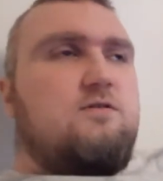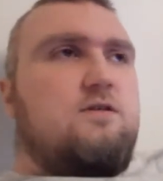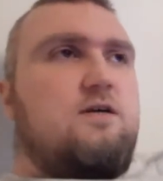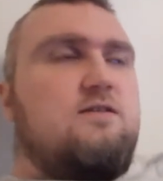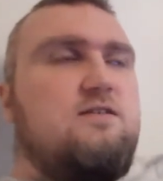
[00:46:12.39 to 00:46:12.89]
a
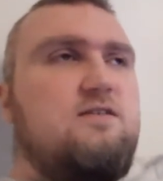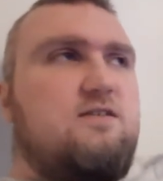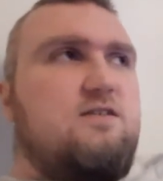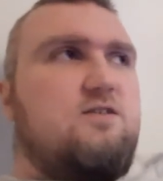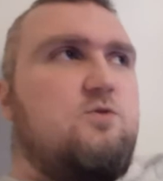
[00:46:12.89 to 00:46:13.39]
lot of this
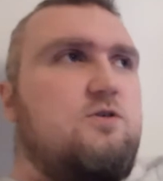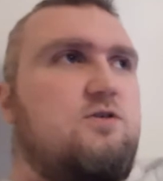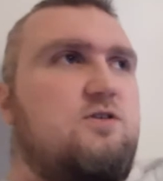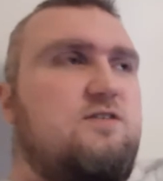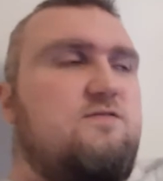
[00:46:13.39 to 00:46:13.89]

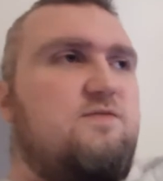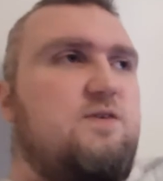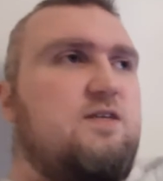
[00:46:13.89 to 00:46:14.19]
disorder doesn't feel